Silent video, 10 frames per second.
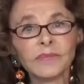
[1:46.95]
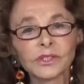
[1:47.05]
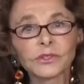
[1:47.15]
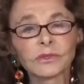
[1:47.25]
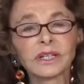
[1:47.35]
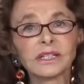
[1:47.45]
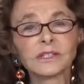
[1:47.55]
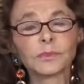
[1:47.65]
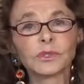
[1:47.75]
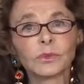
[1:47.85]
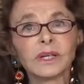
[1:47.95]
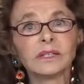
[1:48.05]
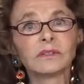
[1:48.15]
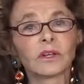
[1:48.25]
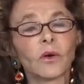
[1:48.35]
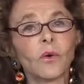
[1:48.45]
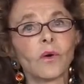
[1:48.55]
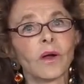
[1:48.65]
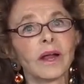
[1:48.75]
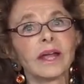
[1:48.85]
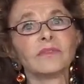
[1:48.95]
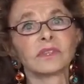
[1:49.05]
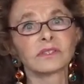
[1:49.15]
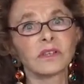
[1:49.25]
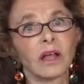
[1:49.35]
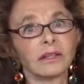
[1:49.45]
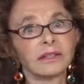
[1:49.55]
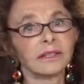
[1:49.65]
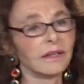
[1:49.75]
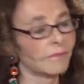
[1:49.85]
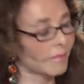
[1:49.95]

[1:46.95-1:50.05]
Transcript: mysteries between the core and the solid